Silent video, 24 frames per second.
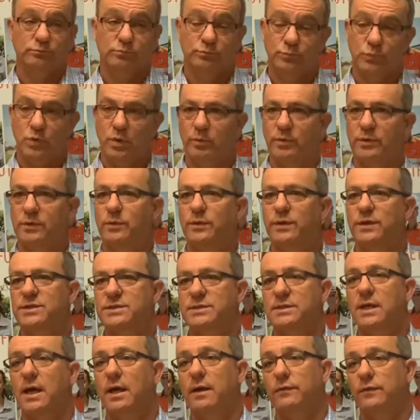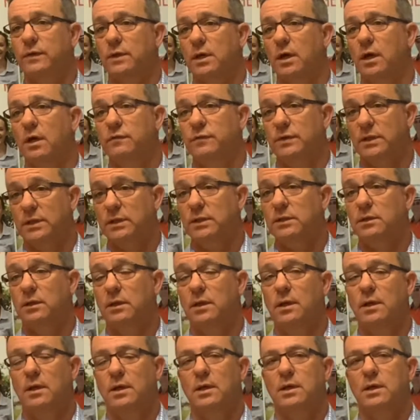probably when the start of the COVID hit,